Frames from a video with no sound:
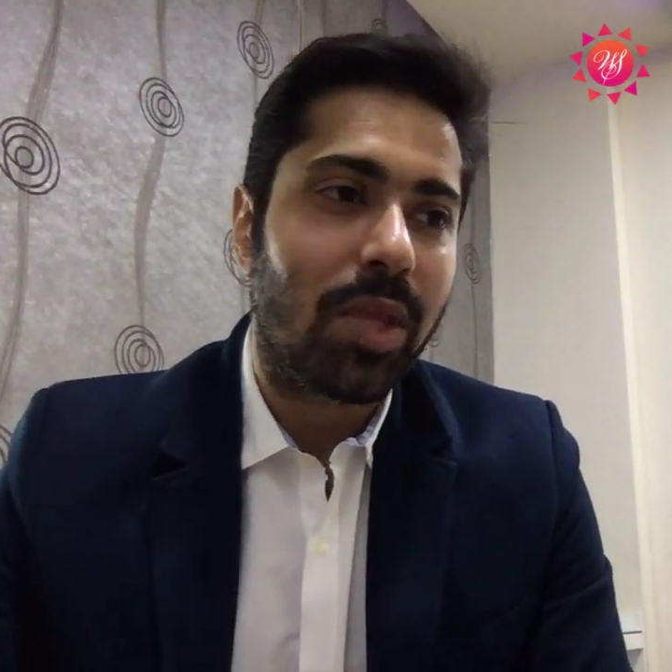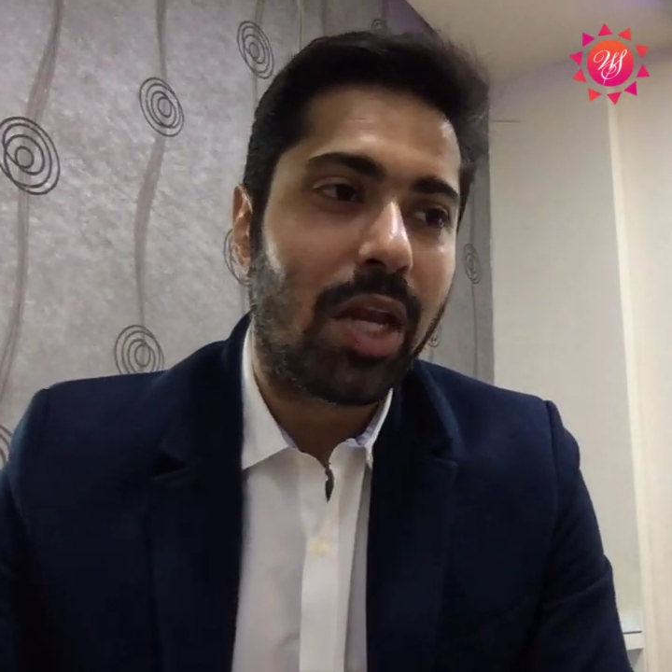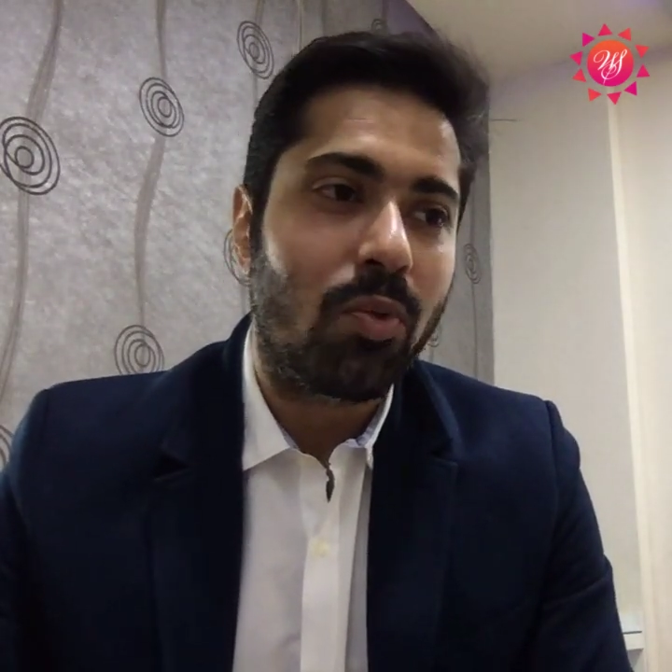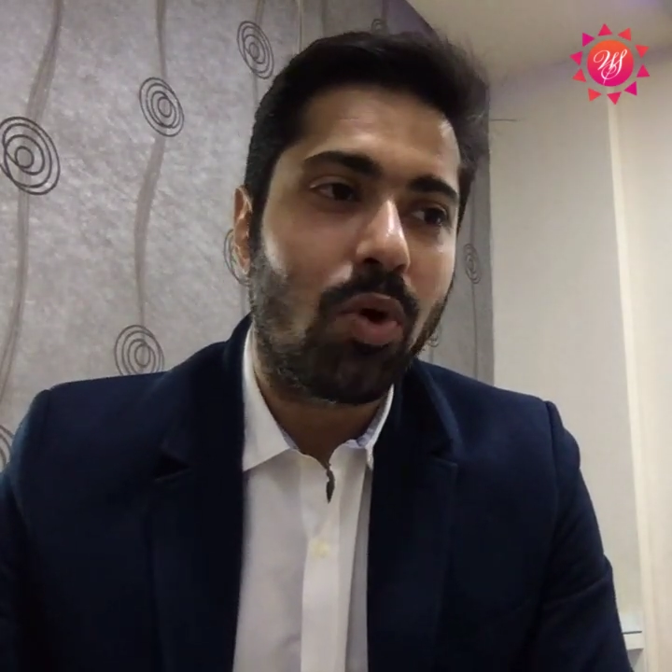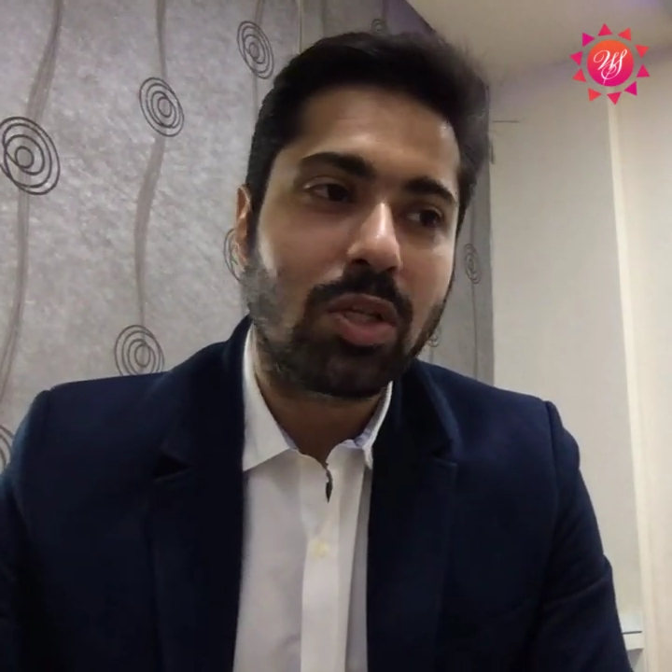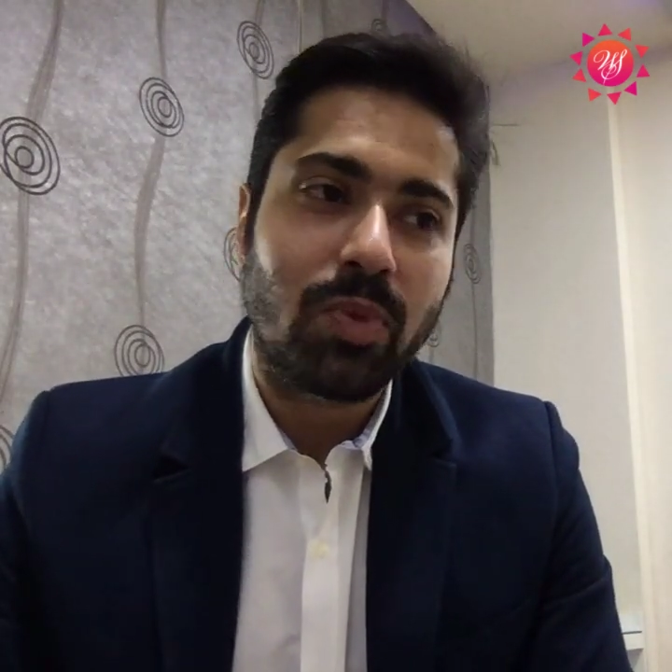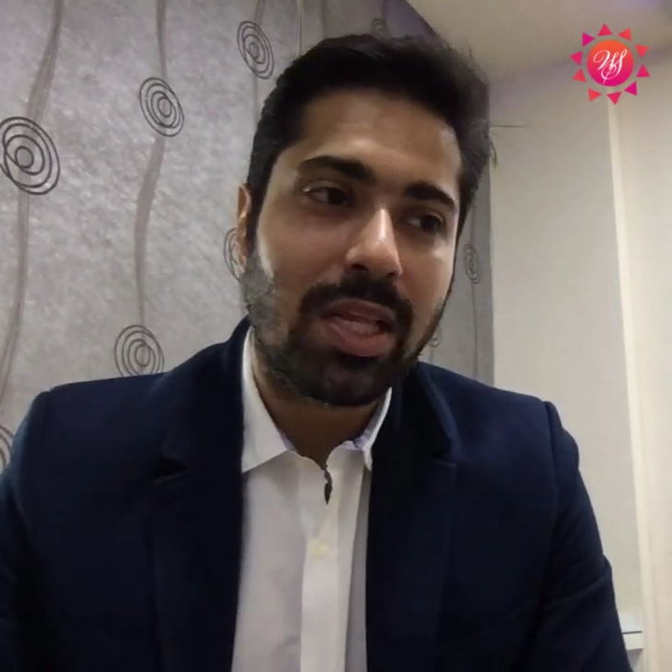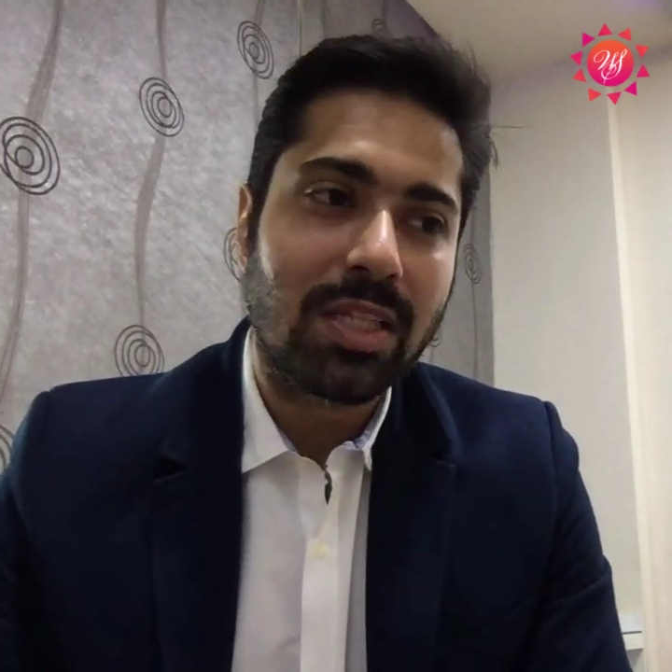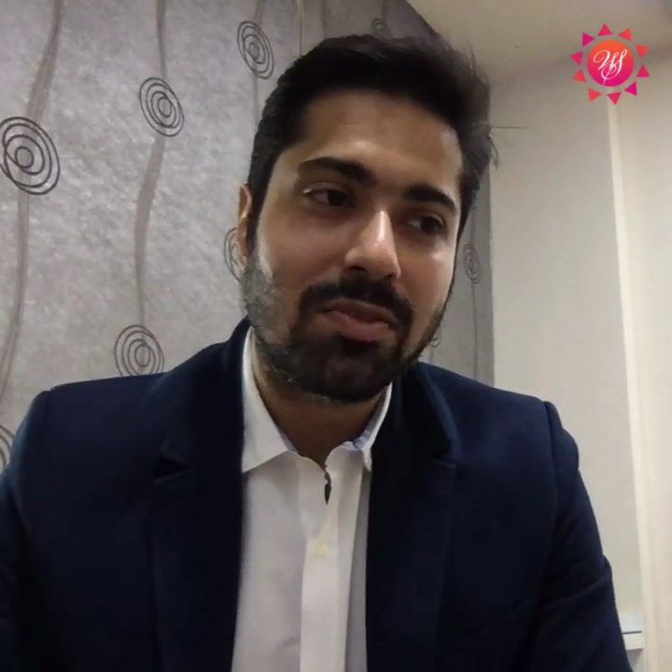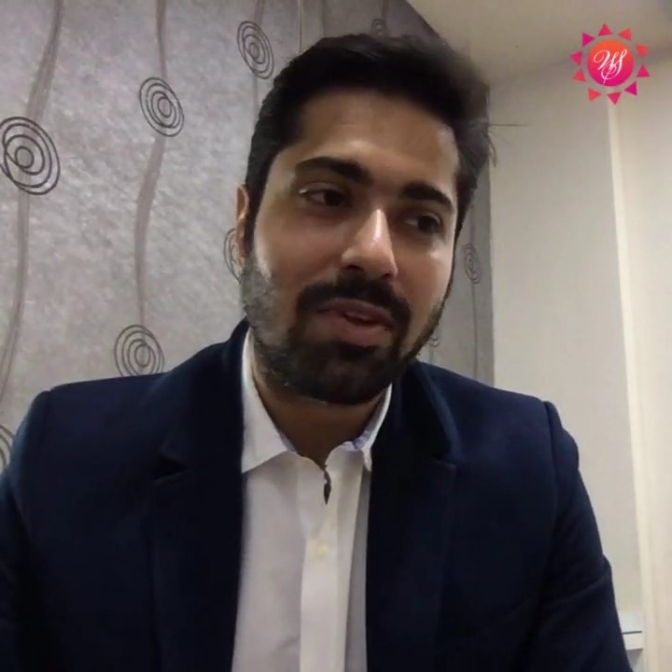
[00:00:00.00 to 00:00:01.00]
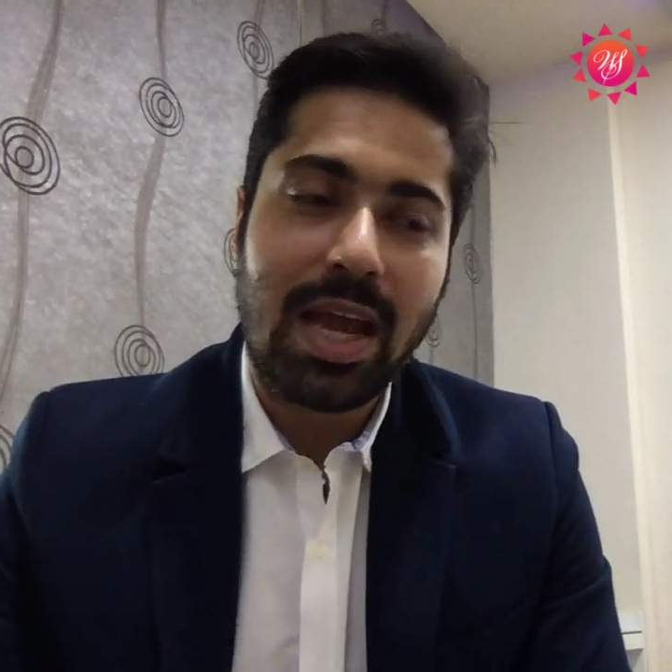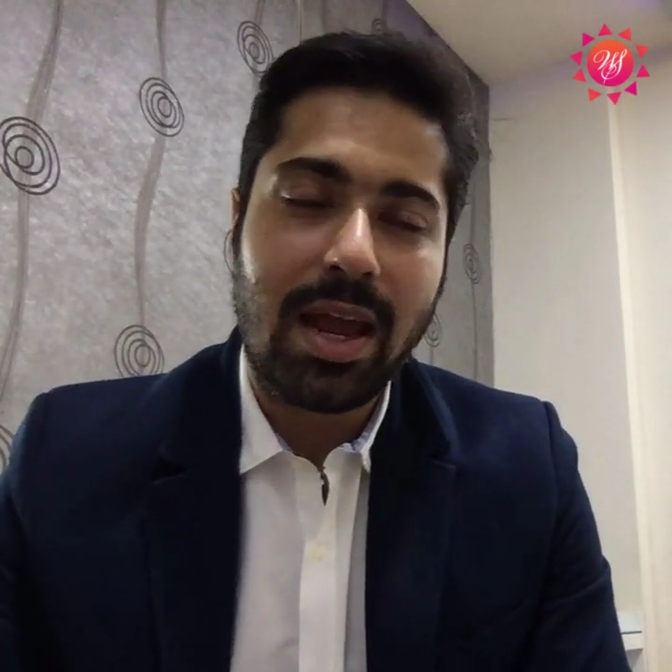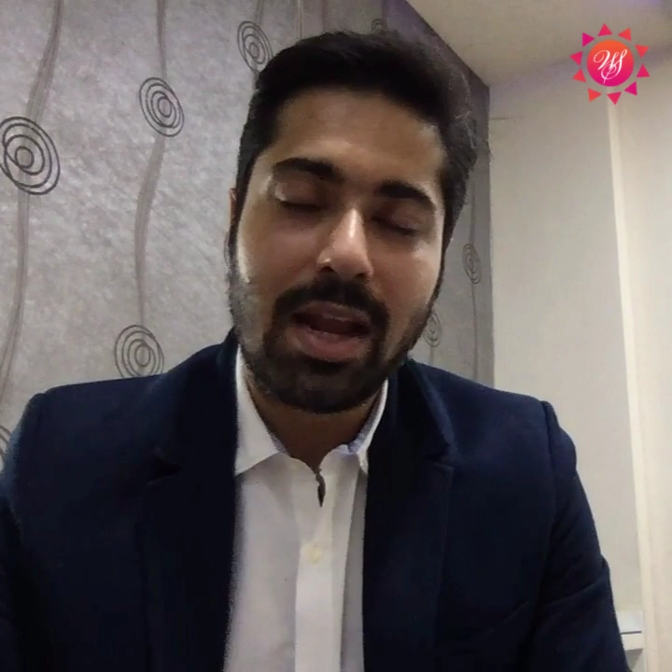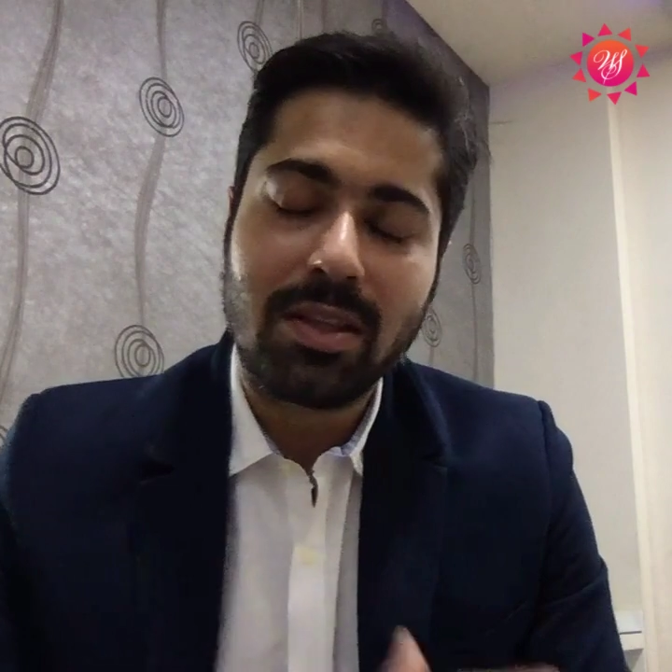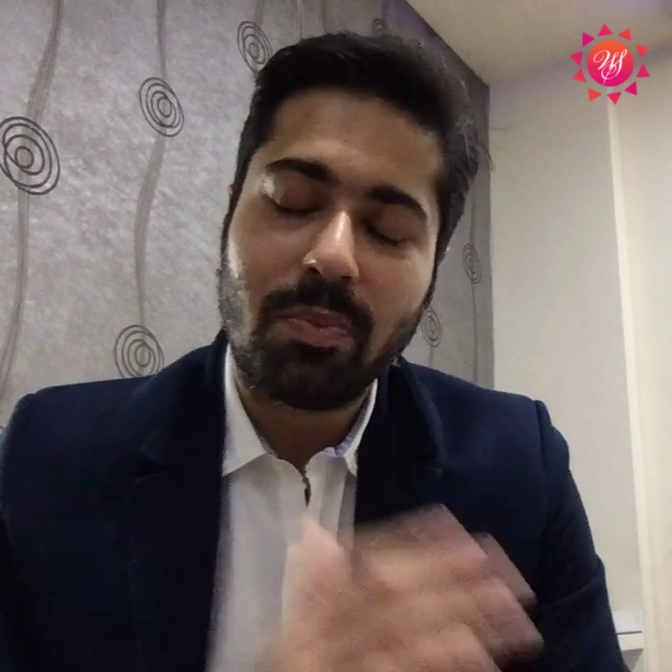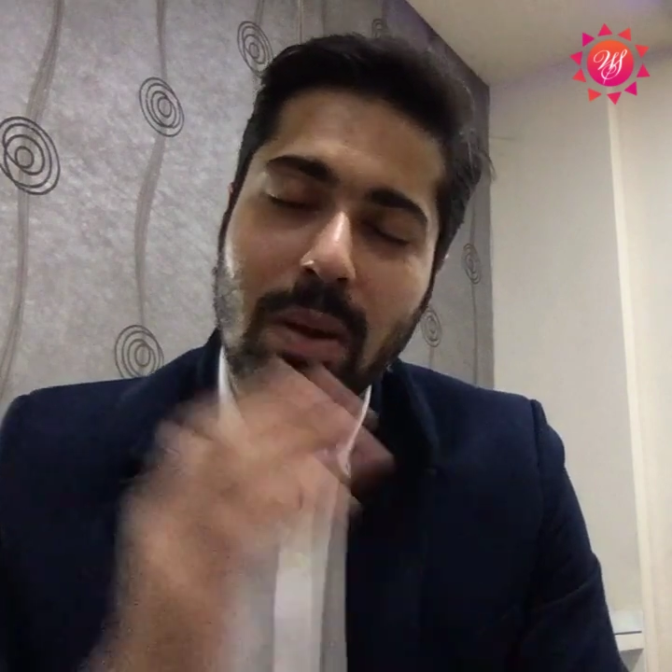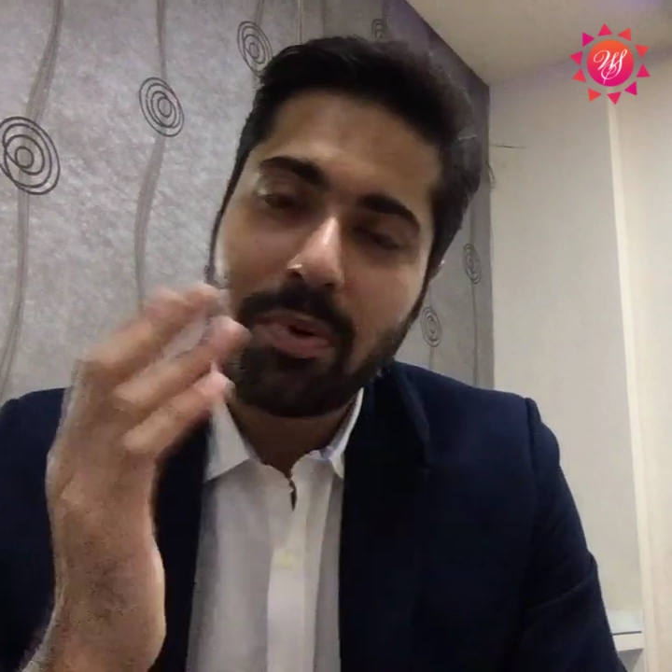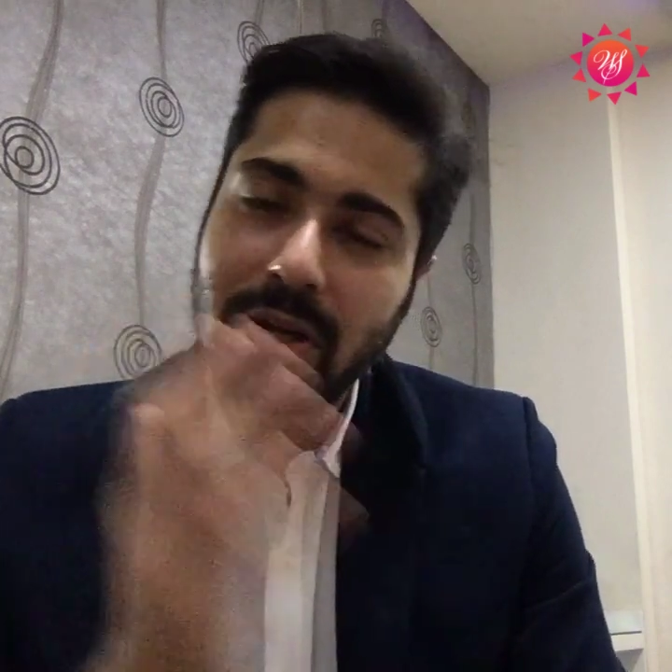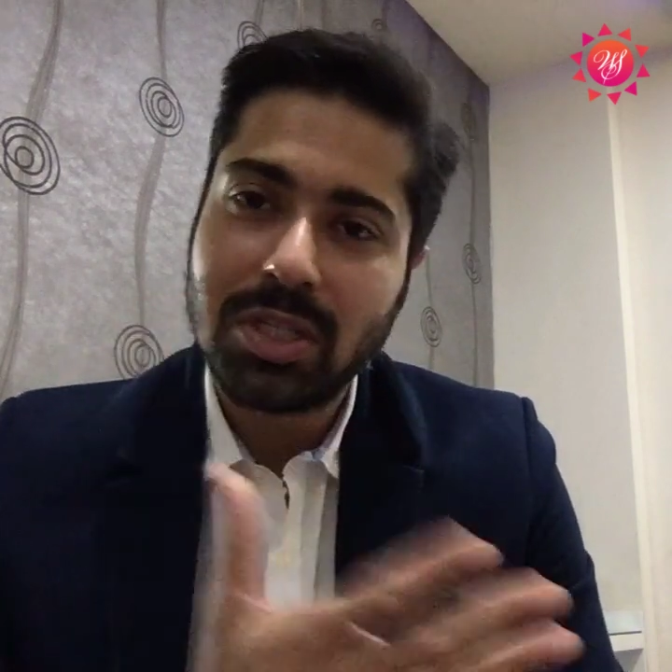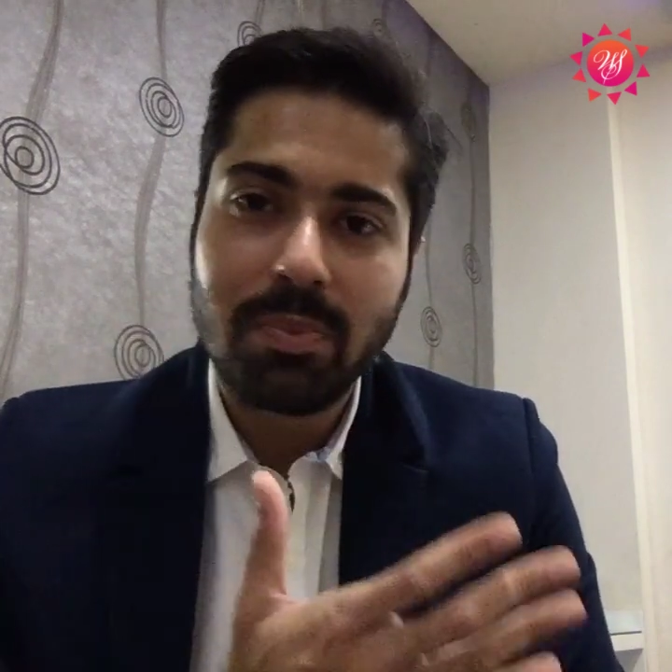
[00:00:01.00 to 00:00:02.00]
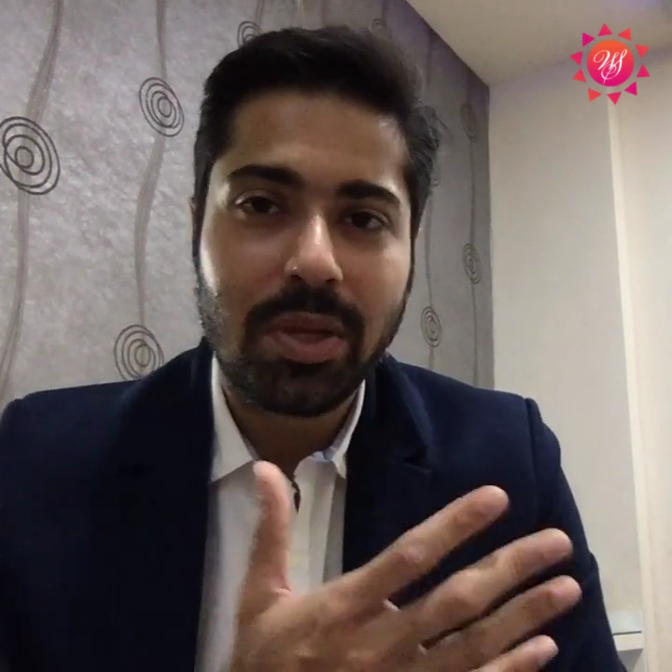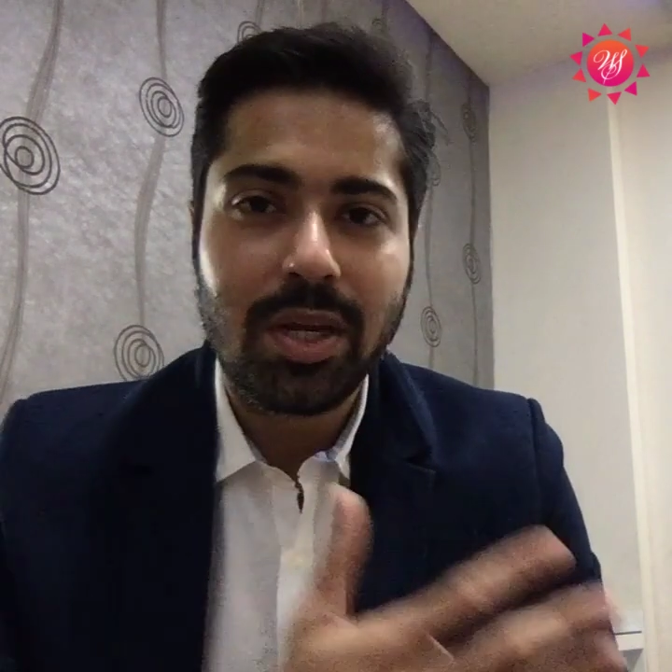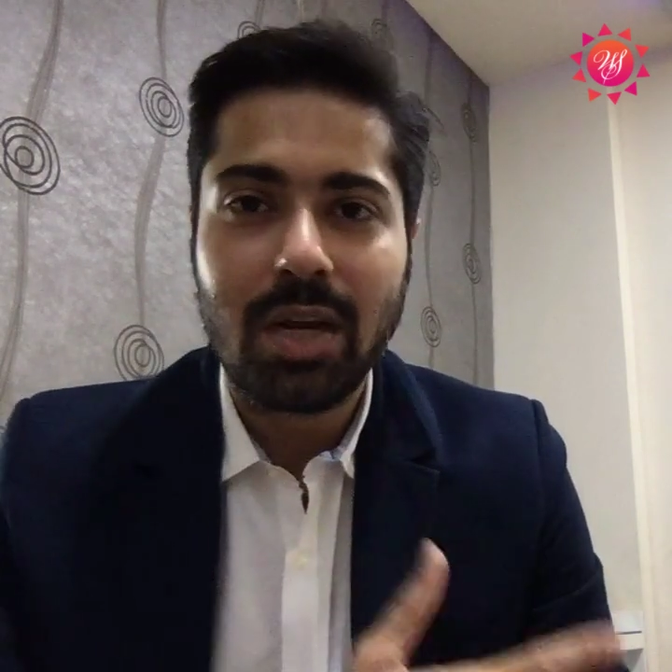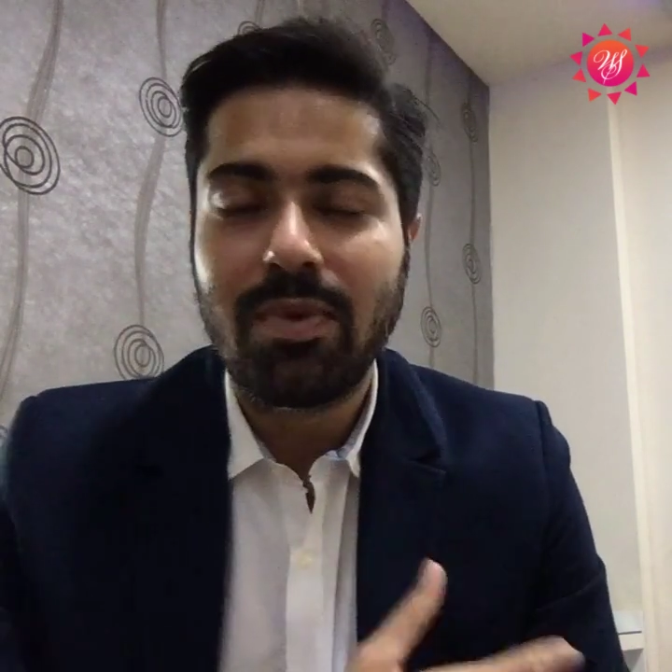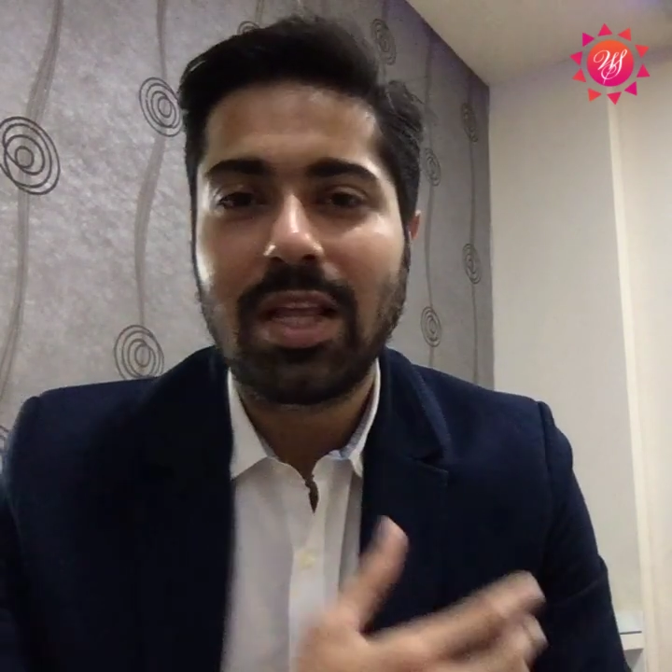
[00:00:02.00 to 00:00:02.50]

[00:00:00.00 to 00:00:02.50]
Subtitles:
It works whether it's at the preparation period,